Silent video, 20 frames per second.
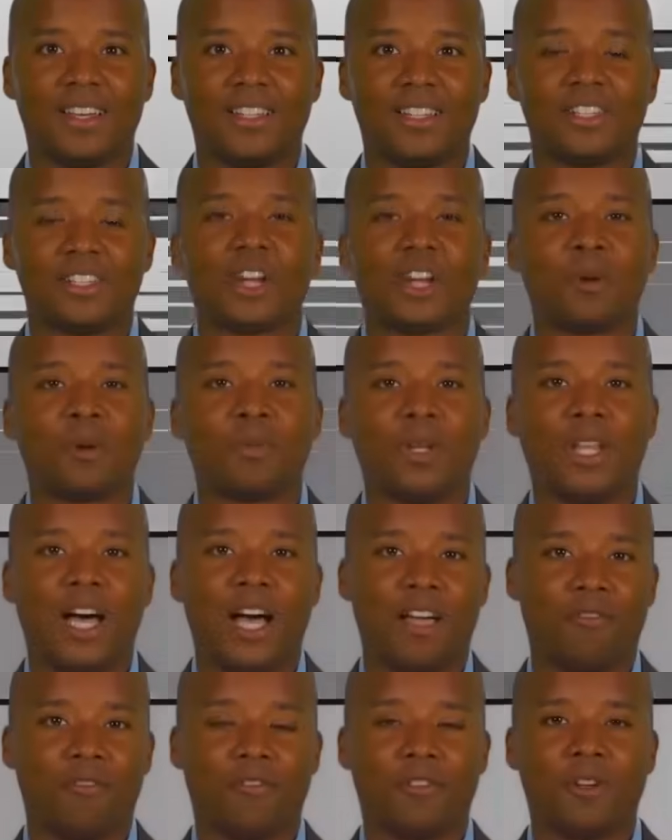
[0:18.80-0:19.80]
Term life.
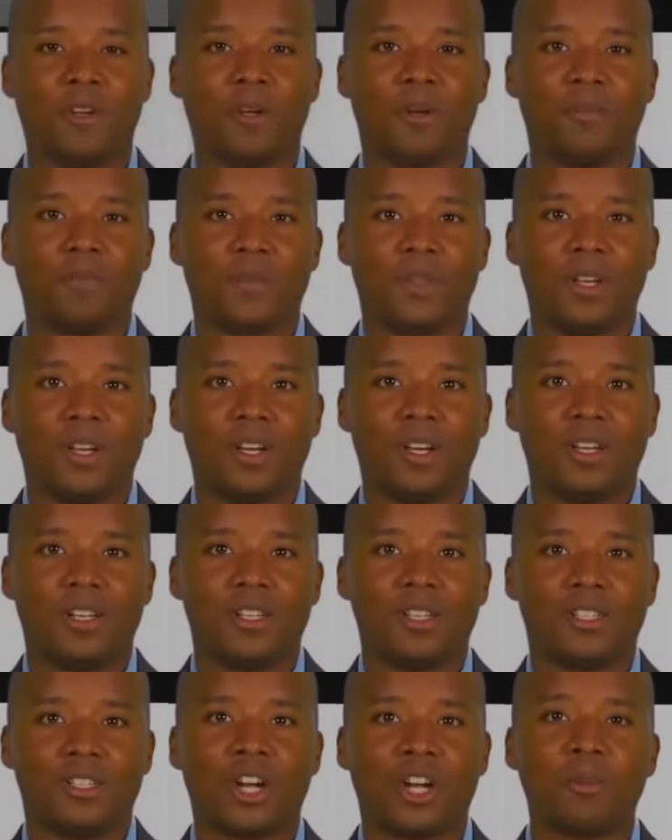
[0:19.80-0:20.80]

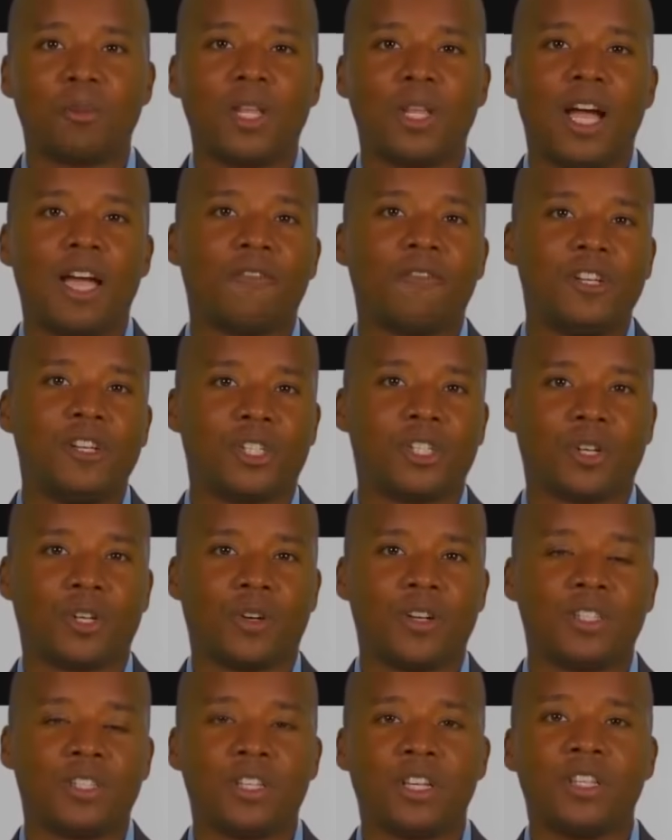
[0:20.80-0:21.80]
Term life
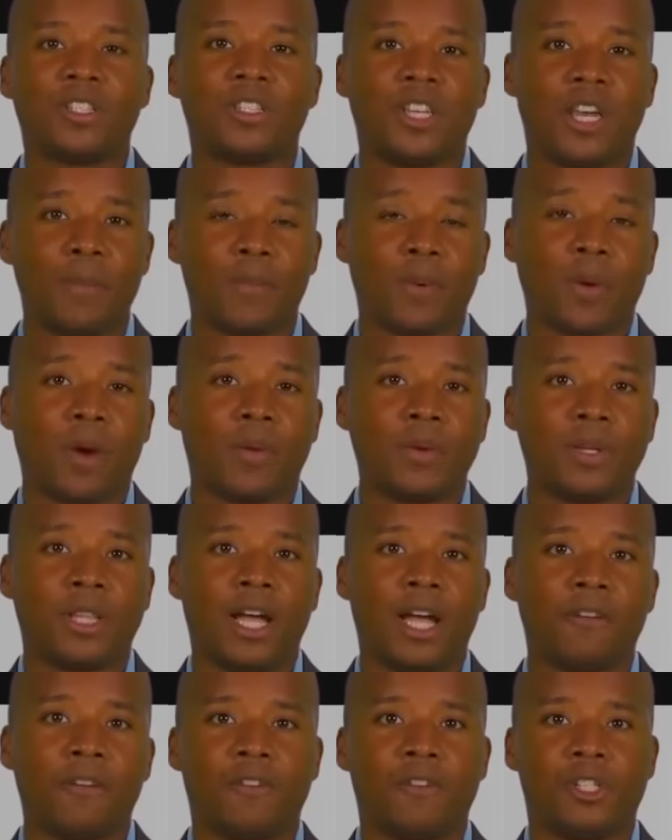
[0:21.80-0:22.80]
insurance is temporary
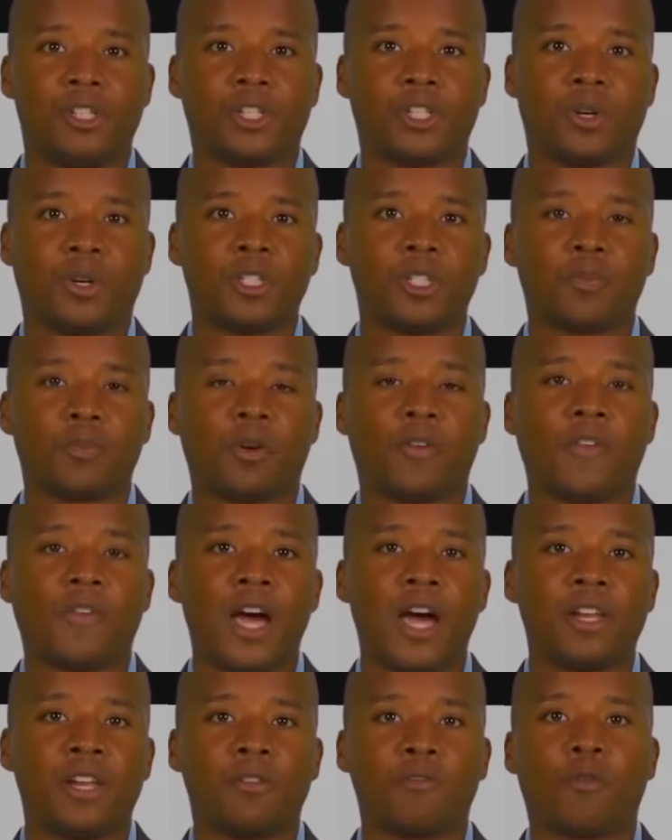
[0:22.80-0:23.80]
life insurance
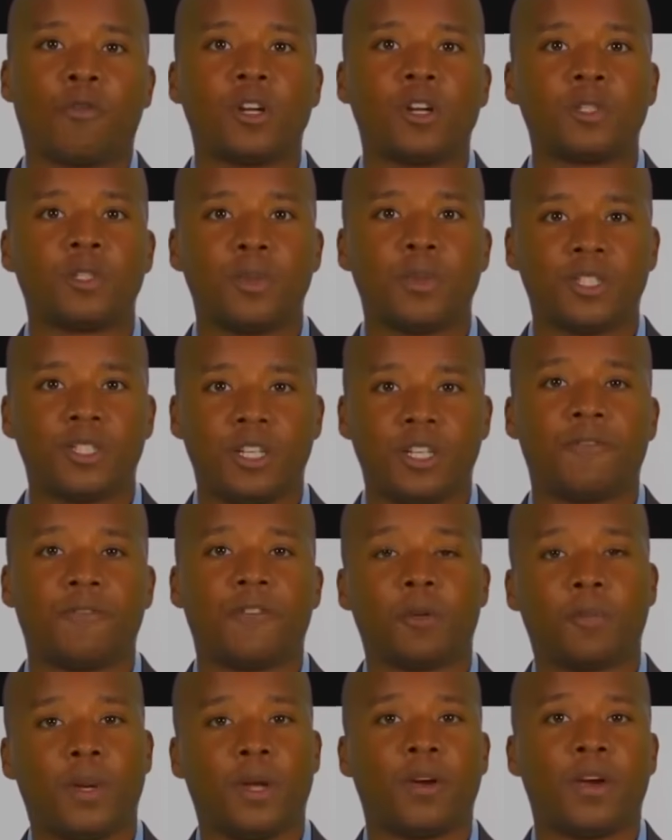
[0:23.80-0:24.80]
provided for a
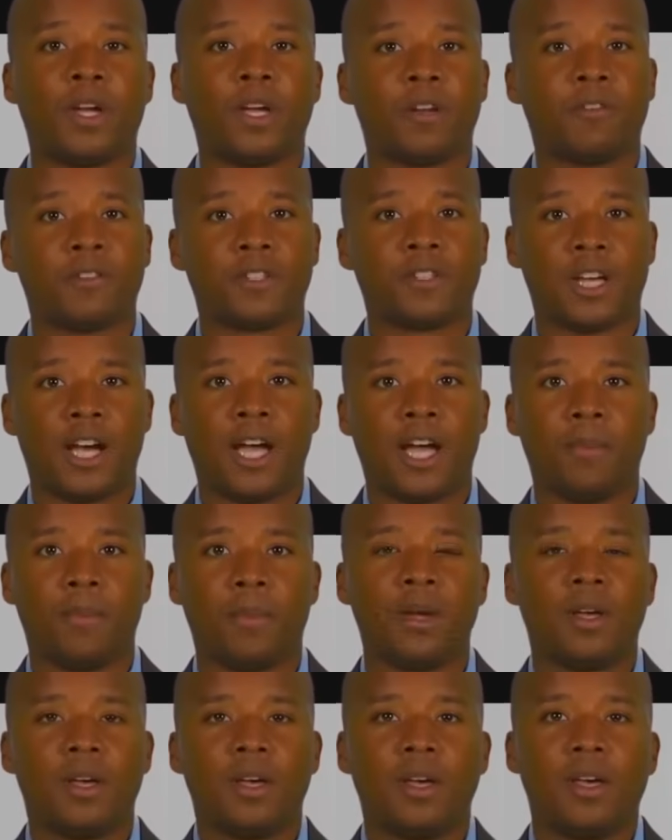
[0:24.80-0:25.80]
specific period of time.
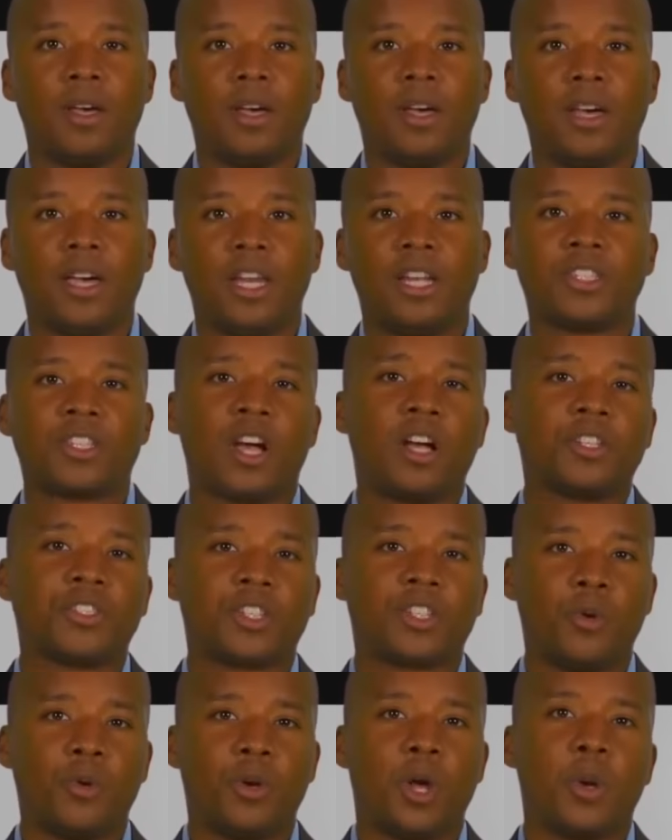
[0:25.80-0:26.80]
It is
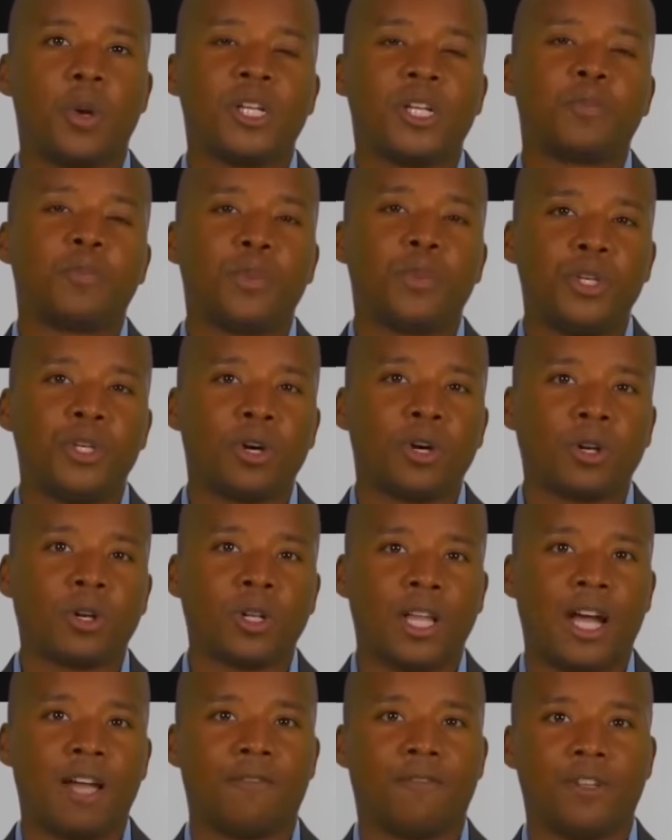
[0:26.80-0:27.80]
also known as pure
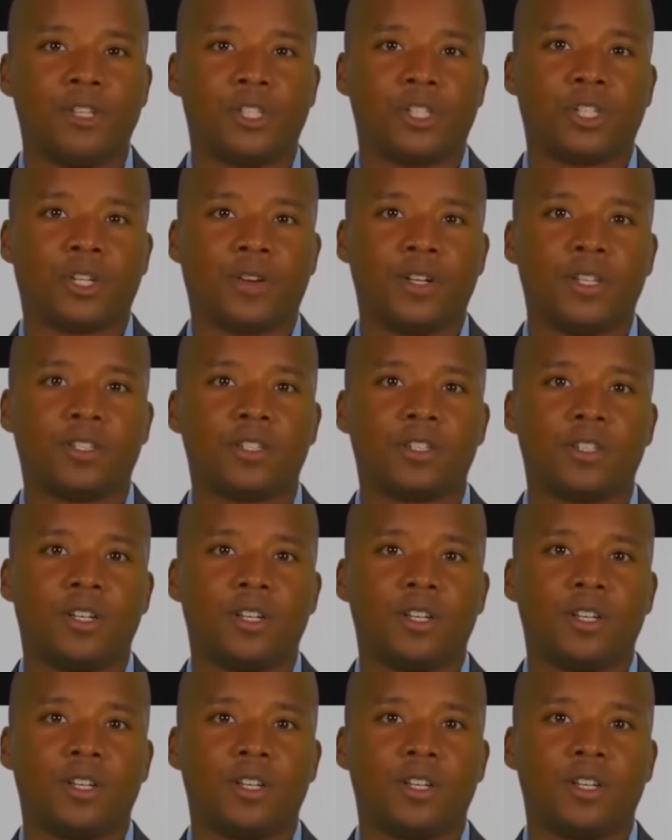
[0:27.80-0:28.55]
life insurance.